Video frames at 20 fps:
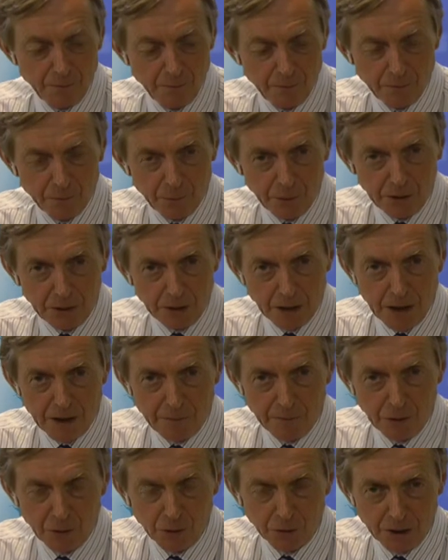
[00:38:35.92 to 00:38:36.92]
We can
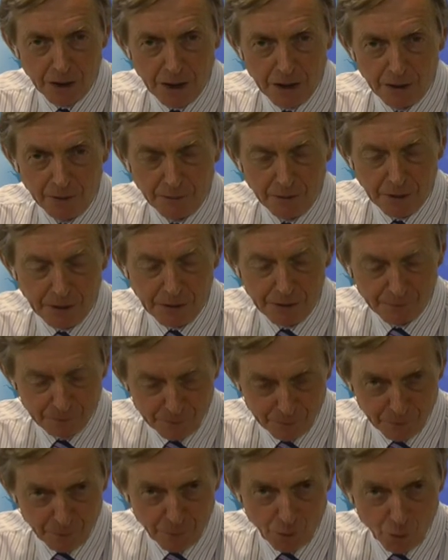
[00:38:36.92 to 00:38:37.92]
have a look at
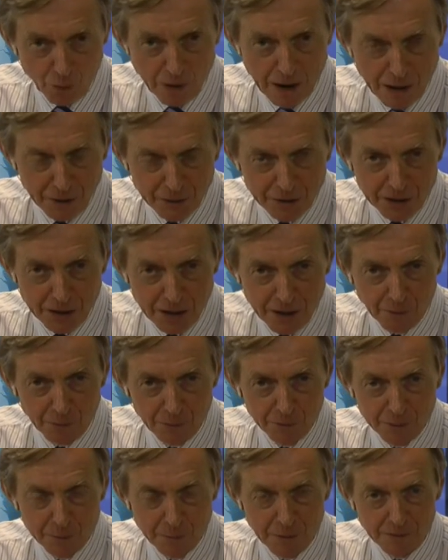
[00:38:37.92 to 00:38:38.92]
for
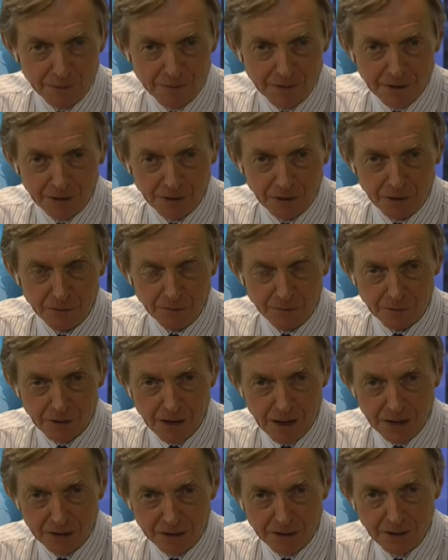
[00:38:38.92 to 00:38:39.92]
ourselves. But thank you for
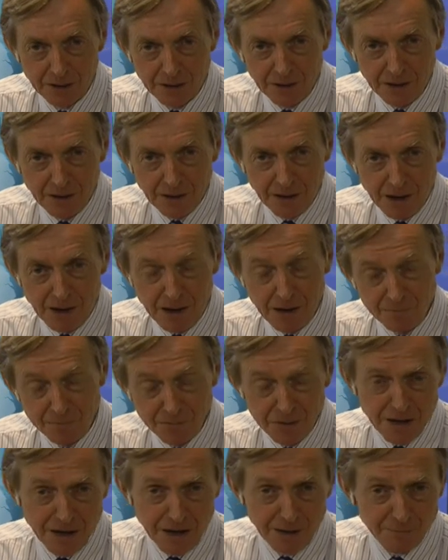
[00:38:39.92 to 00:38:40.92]
that.
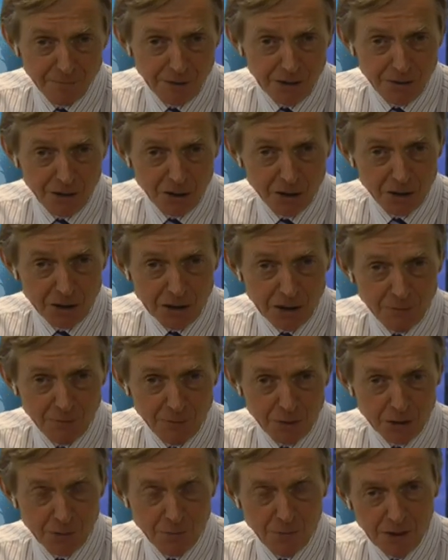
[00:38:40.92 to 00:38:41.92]
It just
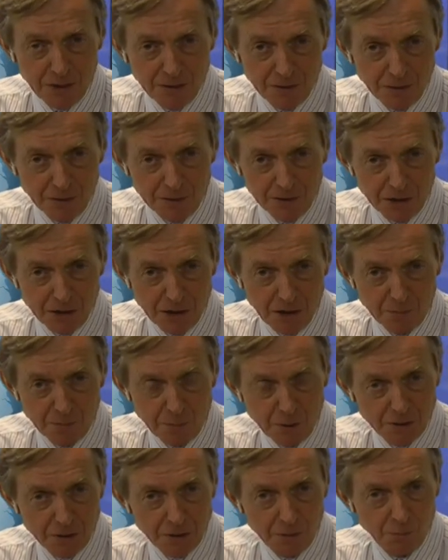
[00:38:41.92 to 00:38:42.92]
seems to me that
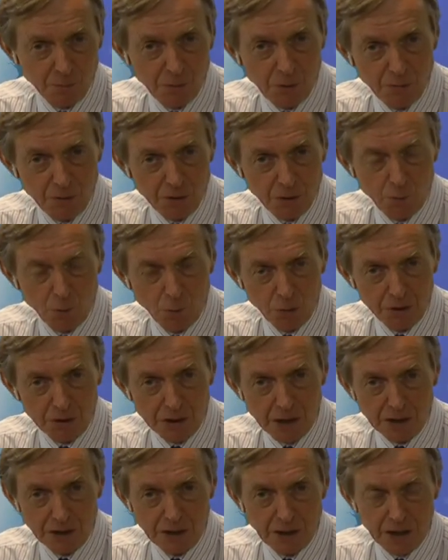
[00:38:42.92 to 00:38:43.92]
President Putin would
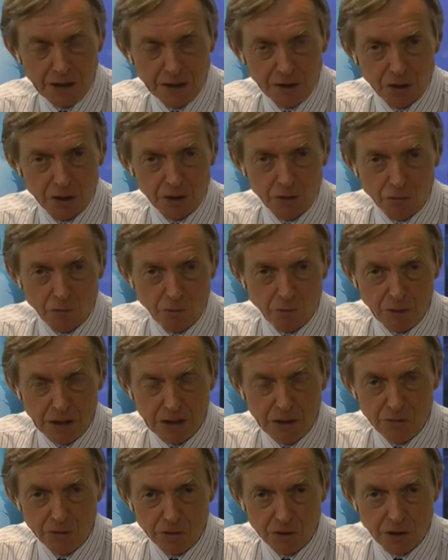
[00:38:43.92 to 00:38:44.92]
take a strong
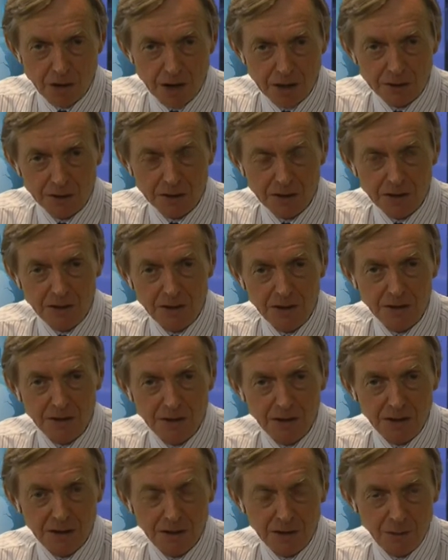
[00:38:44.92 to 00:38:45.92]
interest in
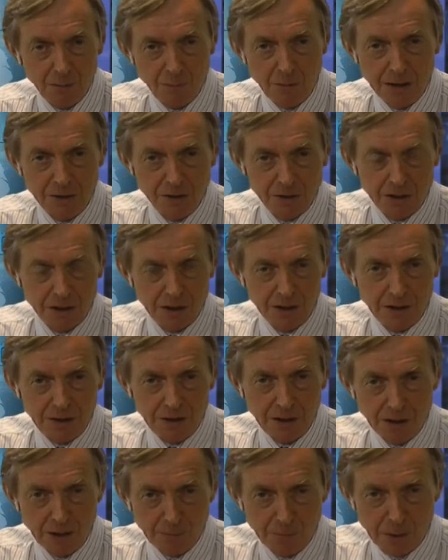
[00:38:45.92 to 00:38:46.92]

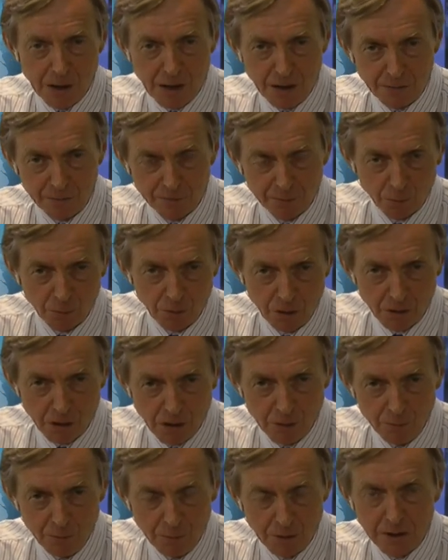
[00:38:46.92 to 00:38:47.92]
immensely powerful
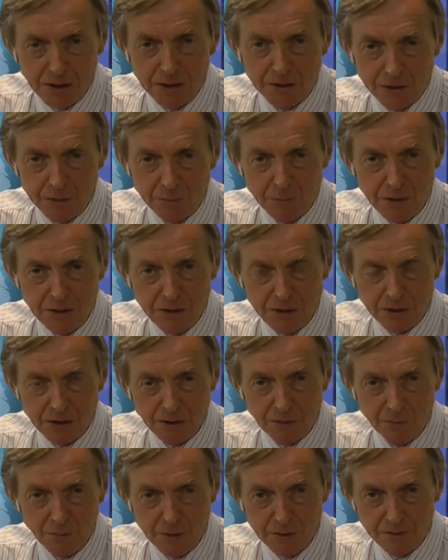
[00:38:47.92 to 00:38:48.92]
globalists
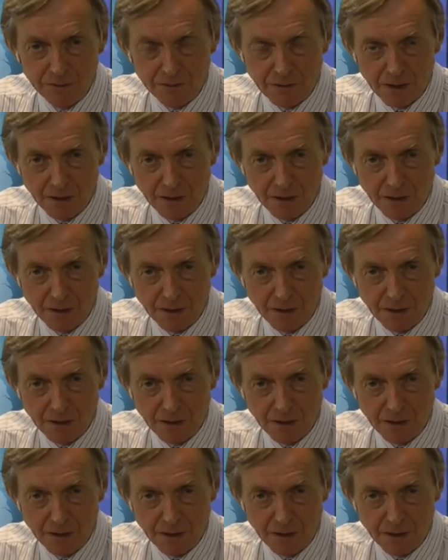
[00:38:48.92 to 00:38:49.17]
meeting with